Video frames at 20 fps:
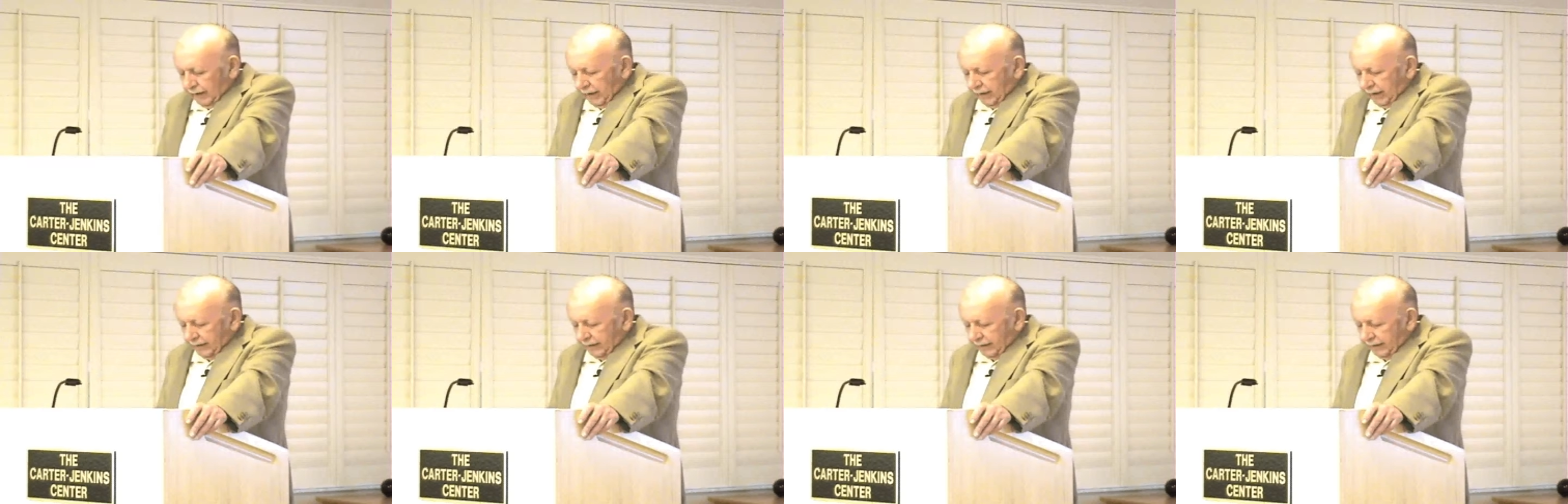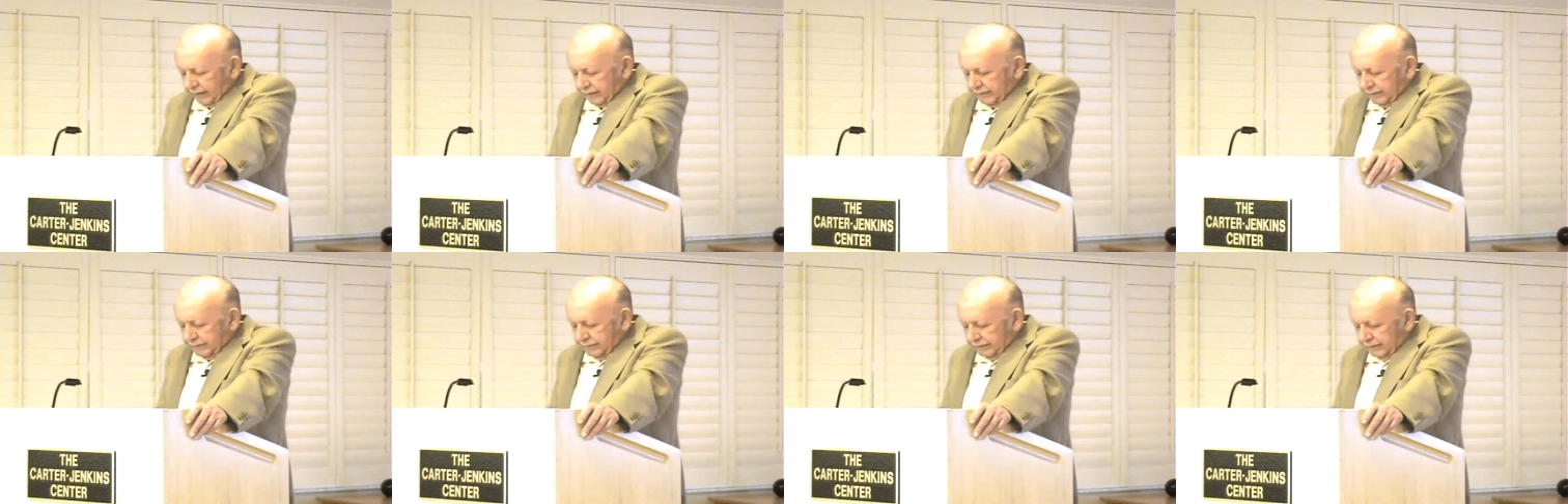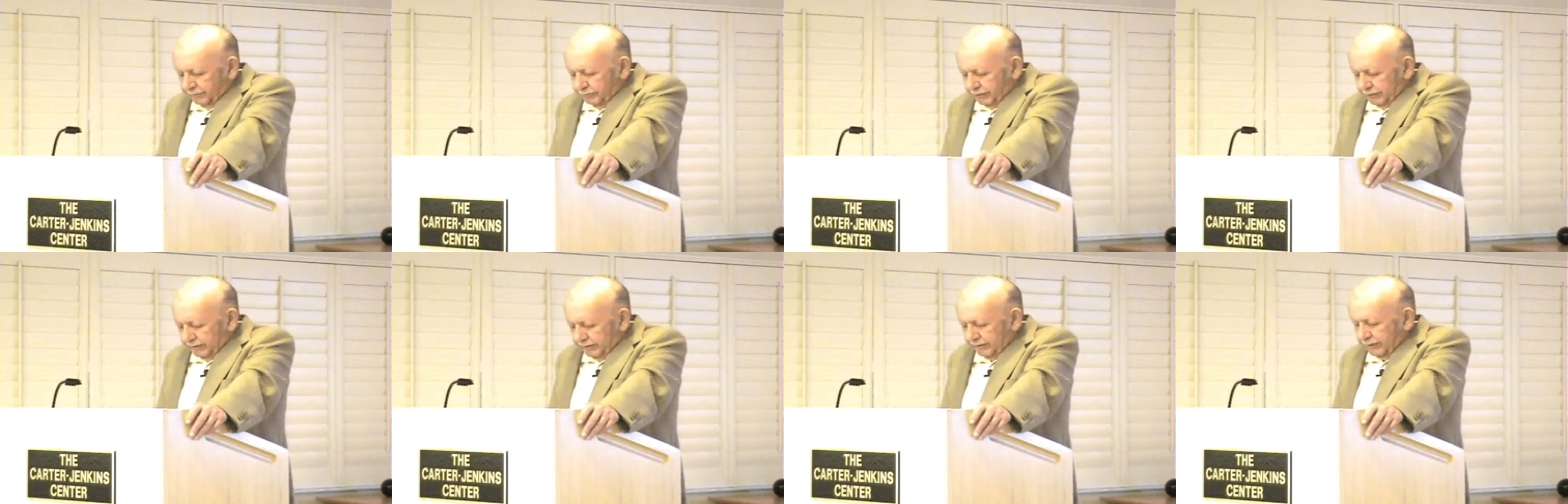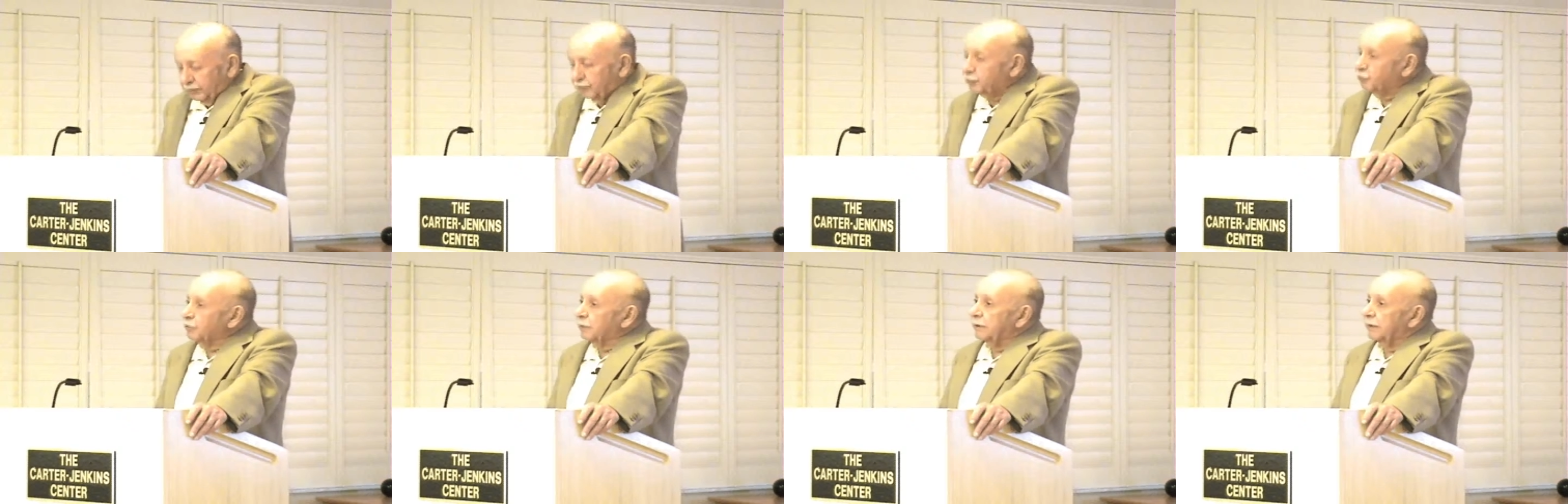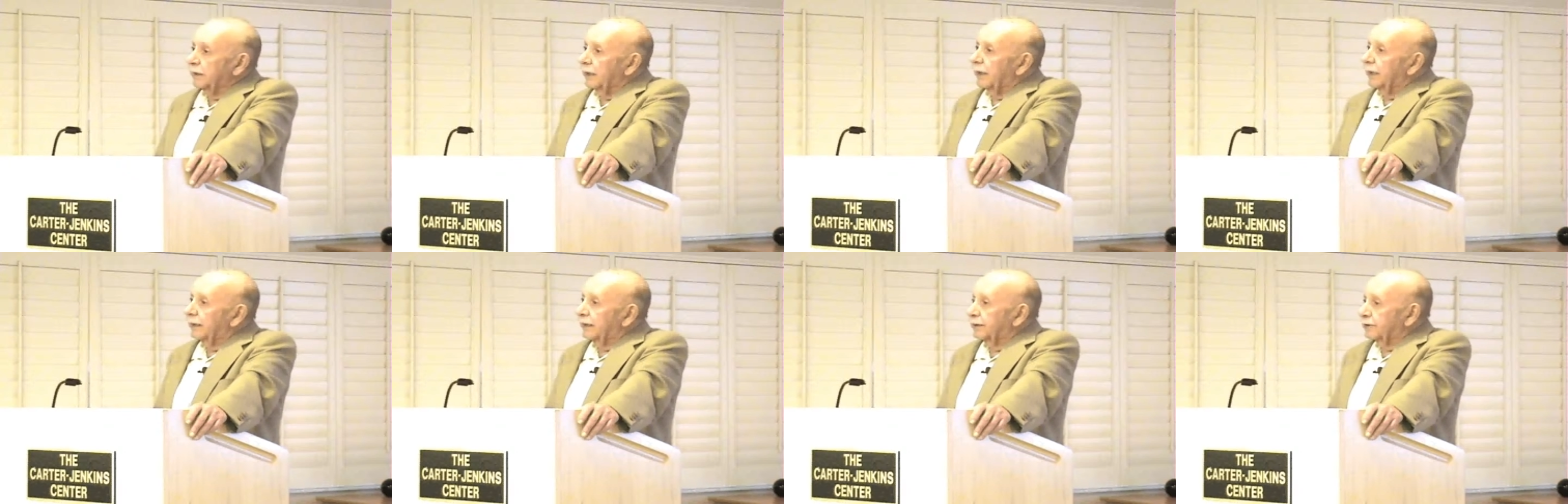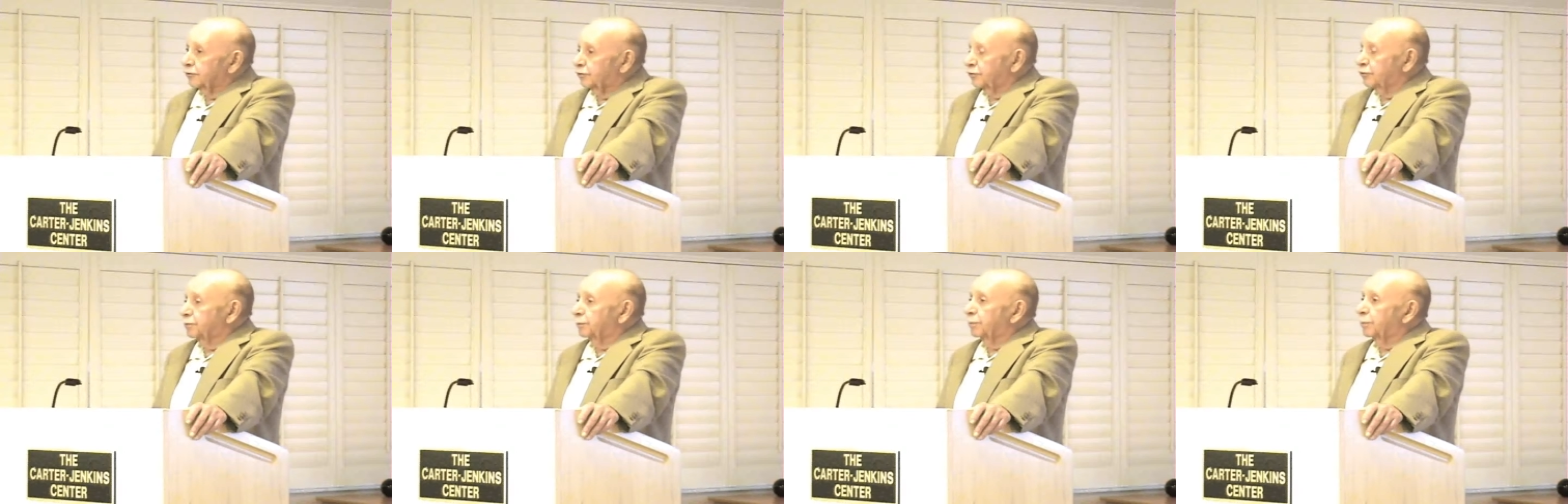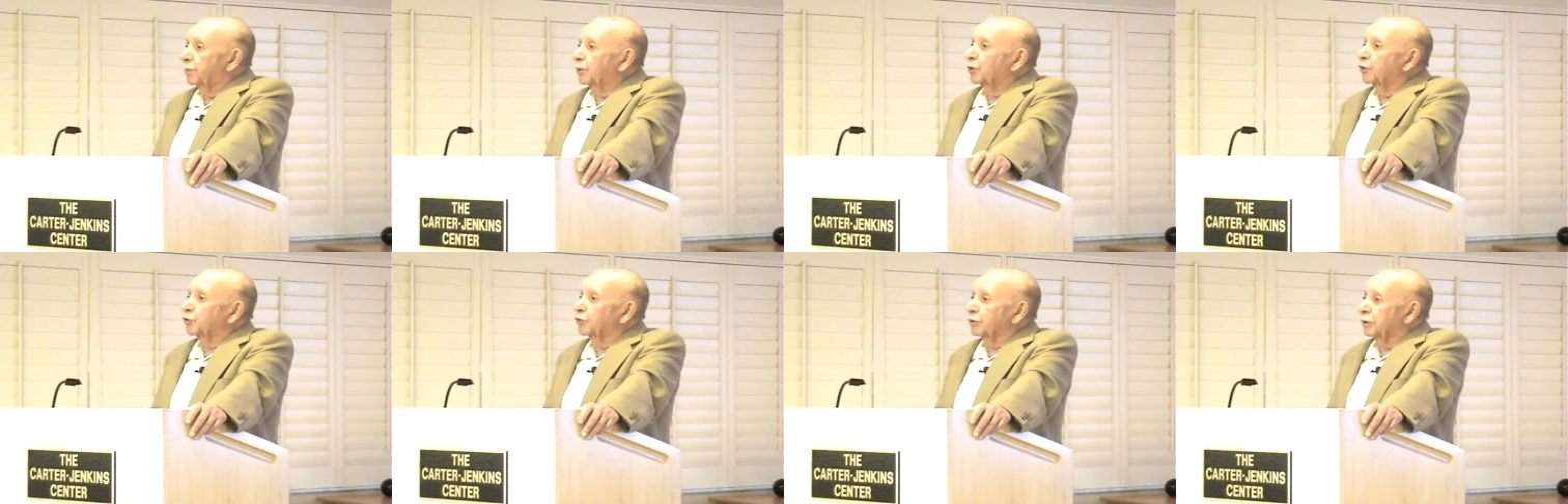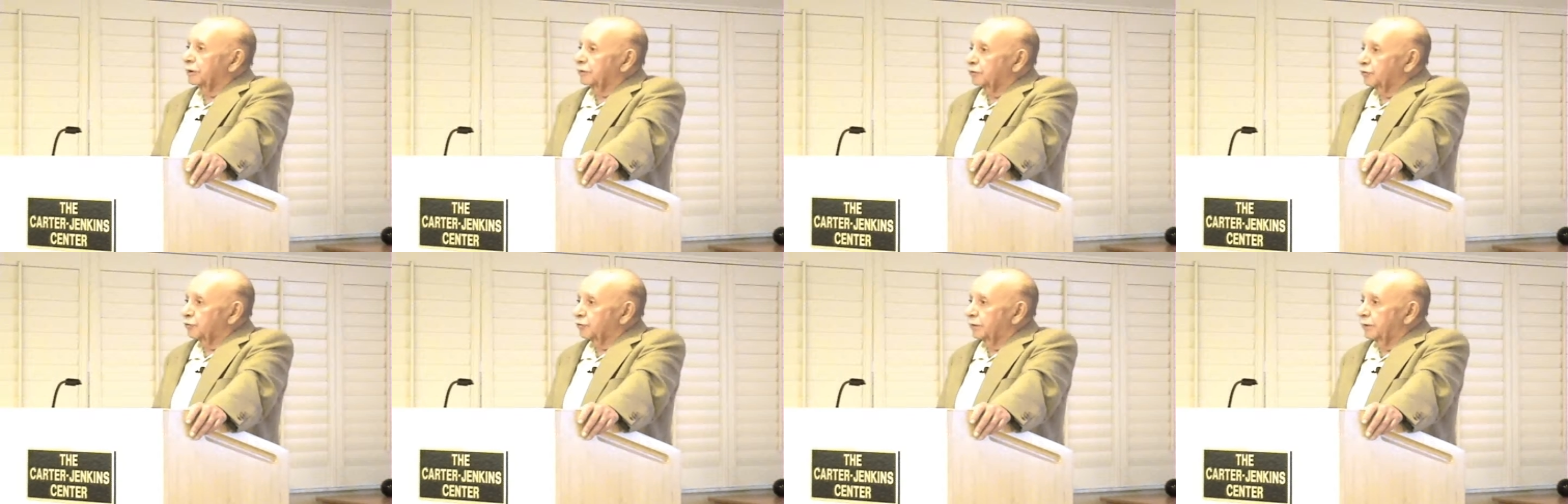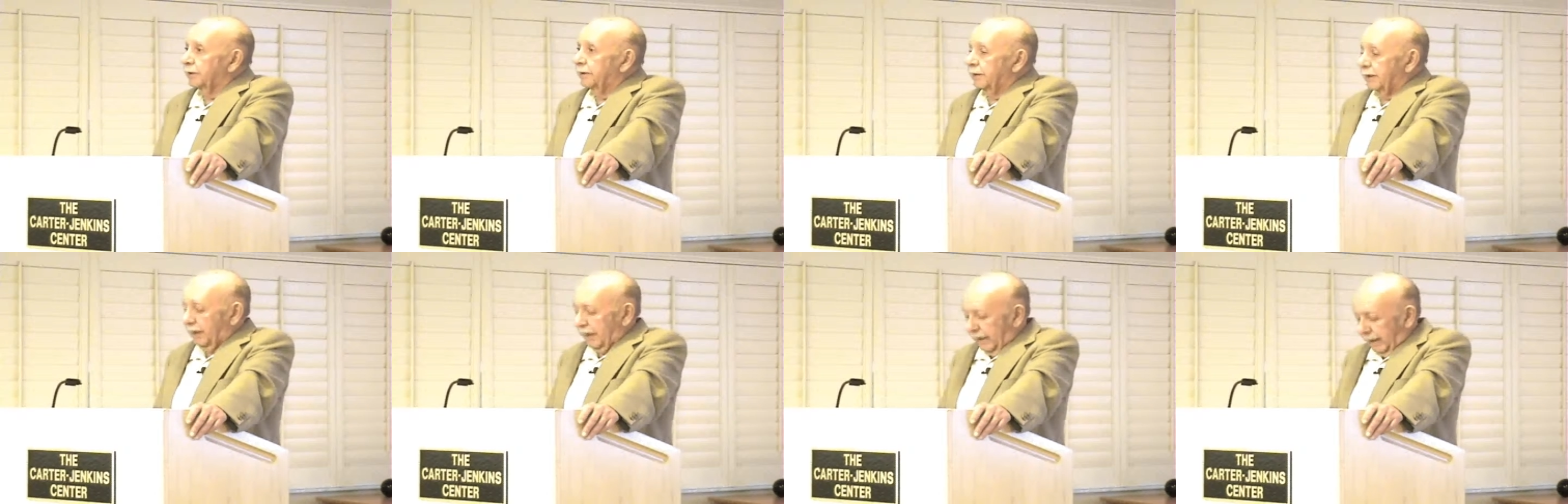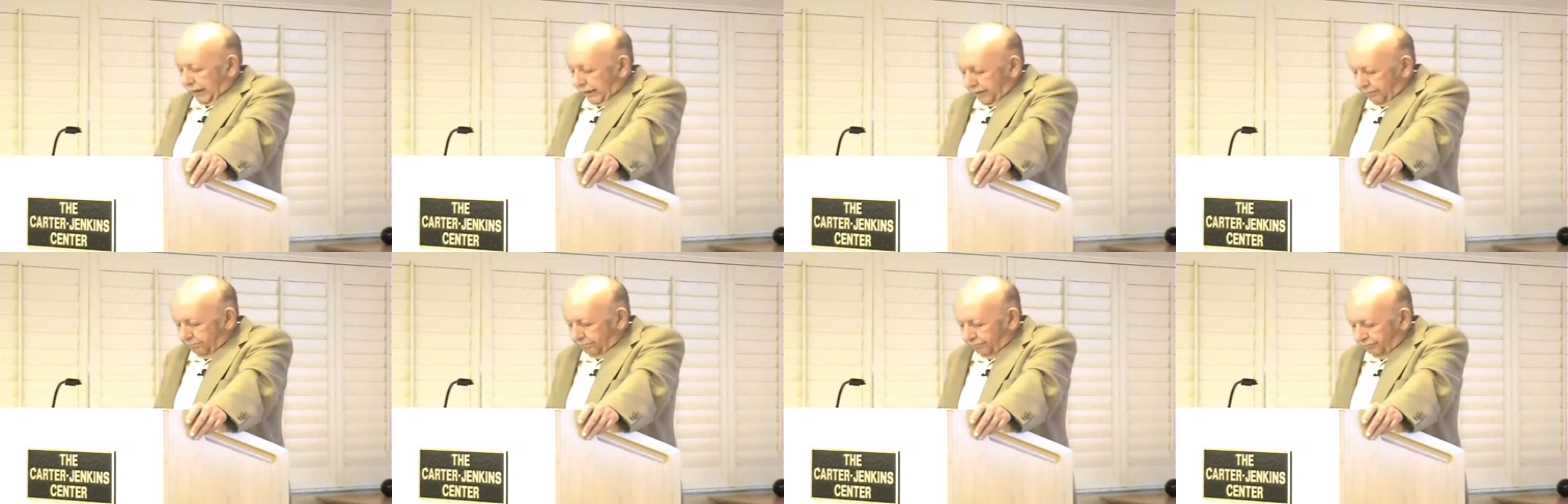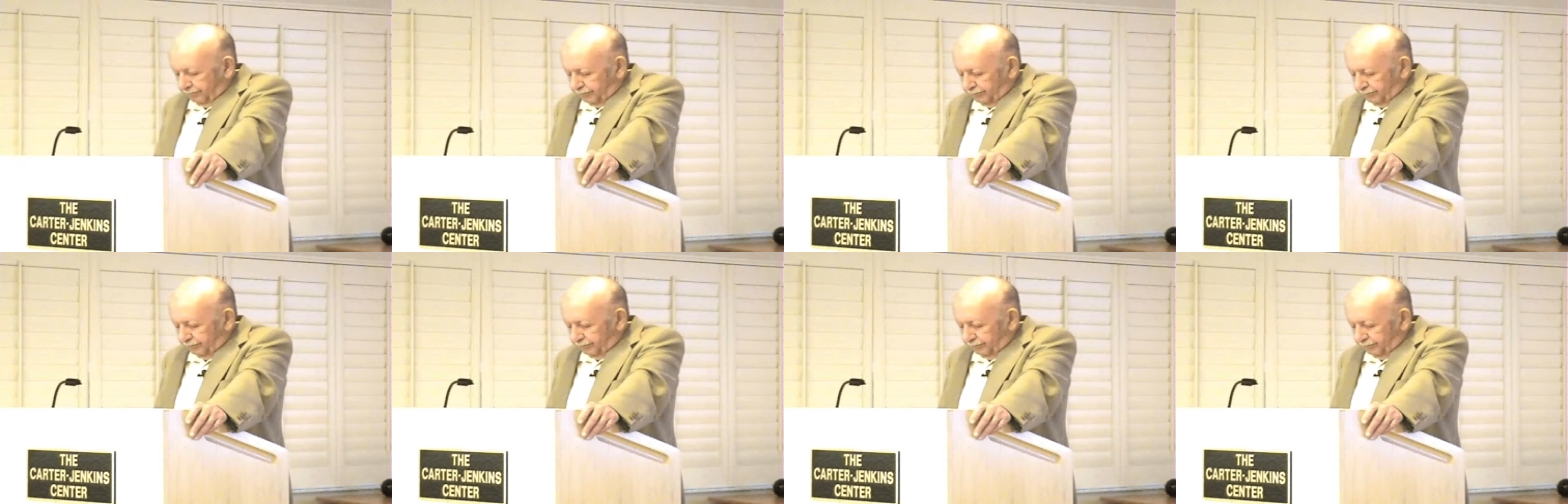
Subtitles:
and activities with an exploratory aim.